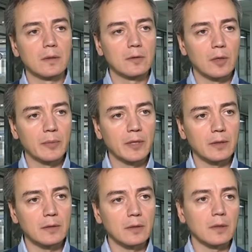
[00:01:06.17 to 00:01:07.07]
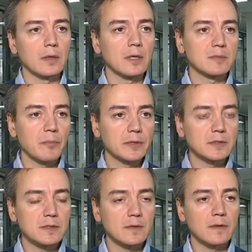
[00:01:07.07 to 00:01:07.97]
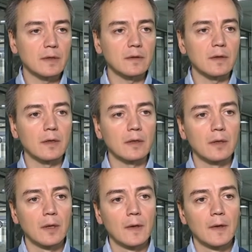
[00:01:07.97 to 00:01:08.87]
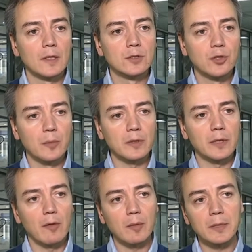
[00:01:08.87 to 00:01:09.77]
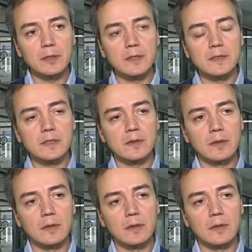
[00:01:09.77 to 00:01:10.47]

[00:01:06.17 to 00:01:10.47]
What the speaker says: European experts that the German government is